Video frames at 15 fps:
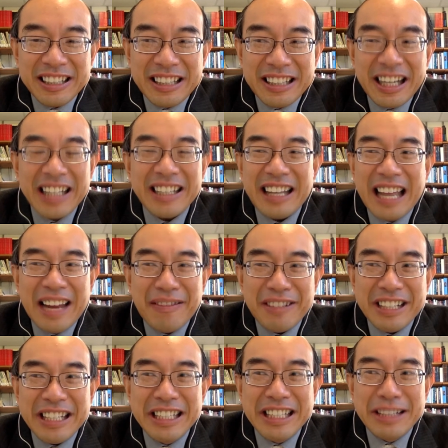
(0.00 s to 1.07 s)
that
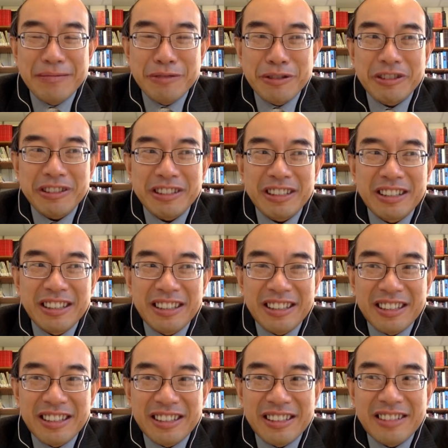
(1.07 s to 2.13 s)
every individual
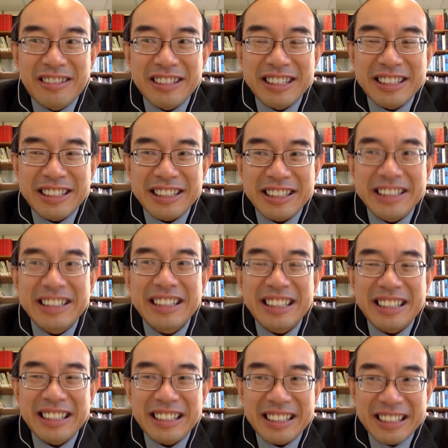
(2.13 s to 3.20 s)
Christians
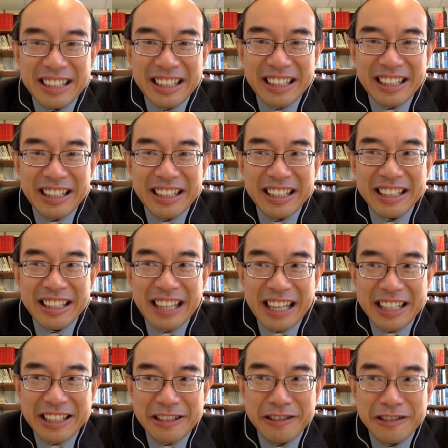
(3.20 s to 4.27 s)

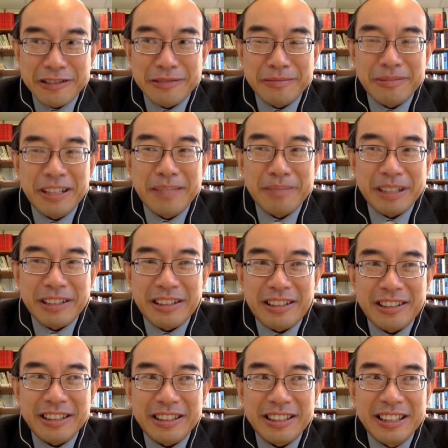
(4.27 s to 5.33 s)
can do,
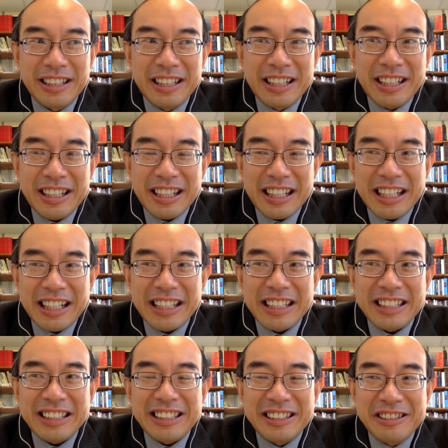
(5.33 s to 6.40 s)
because it
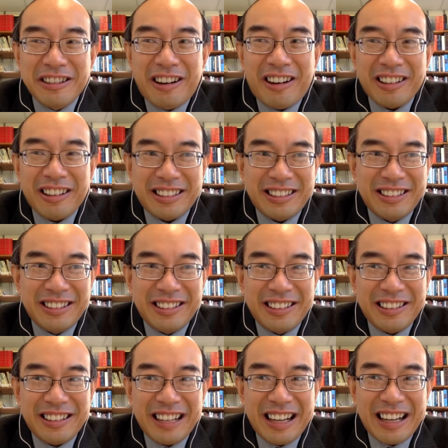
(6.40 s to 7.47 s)
is not
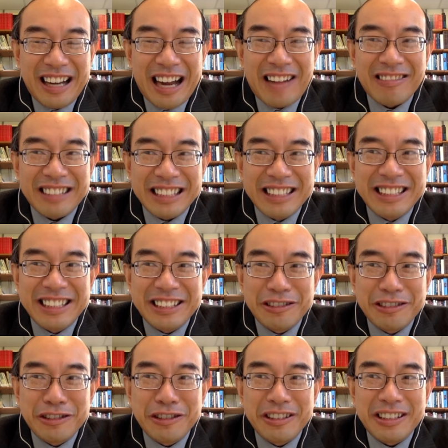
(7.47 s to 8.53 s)
our
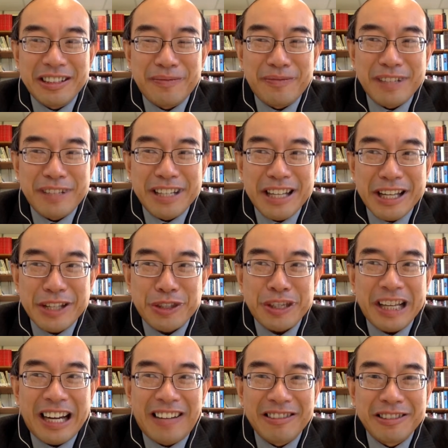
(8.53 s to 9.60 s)
institutional affiliation
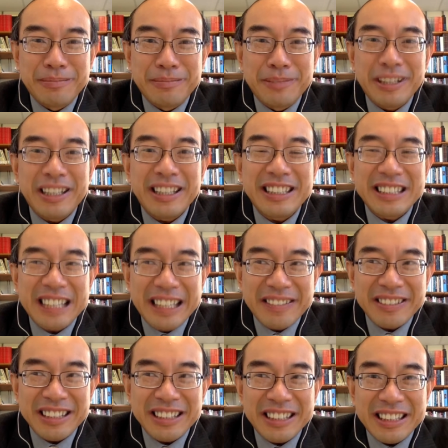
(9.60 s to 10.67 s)
that ultimately
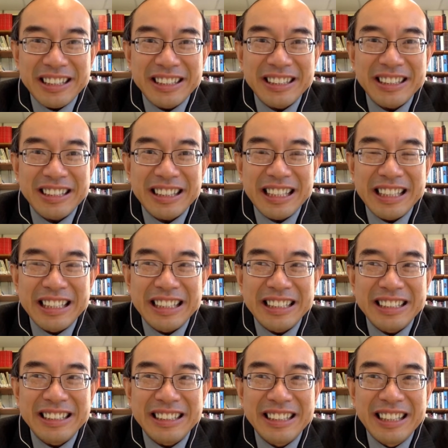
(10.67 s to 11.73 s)
saves us. It
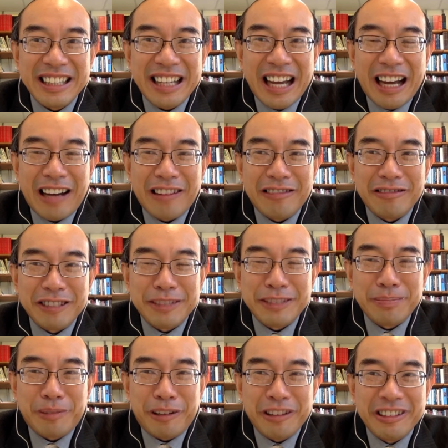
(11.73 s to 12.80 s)
is our
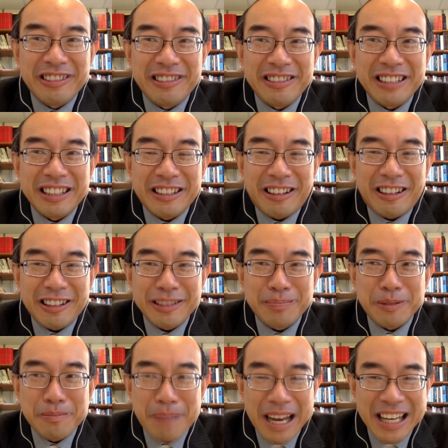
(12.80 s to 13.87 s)
response to the
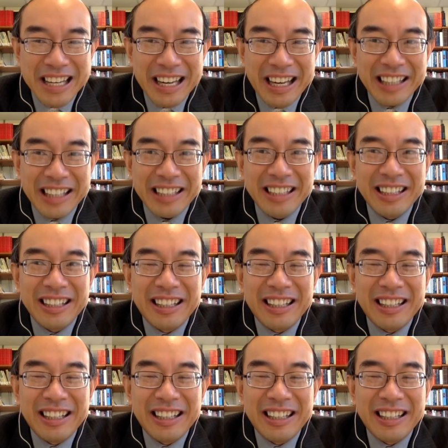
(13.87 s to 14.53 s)
gospel mandate,